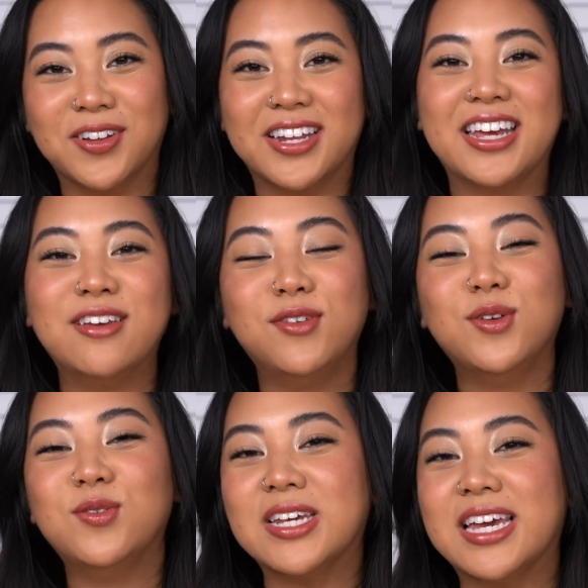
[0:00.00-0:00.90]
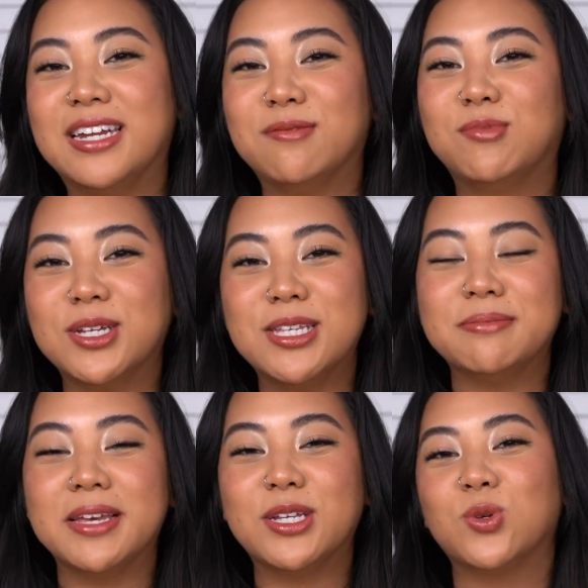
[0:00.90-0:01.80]
And if you did, please
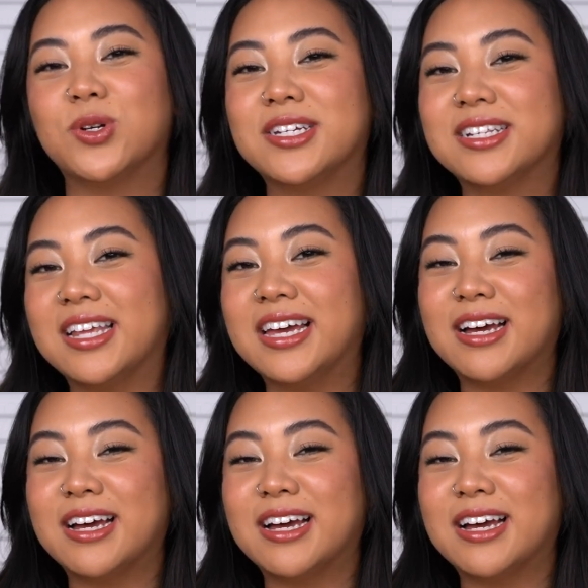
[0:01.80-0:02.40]
make sure to like,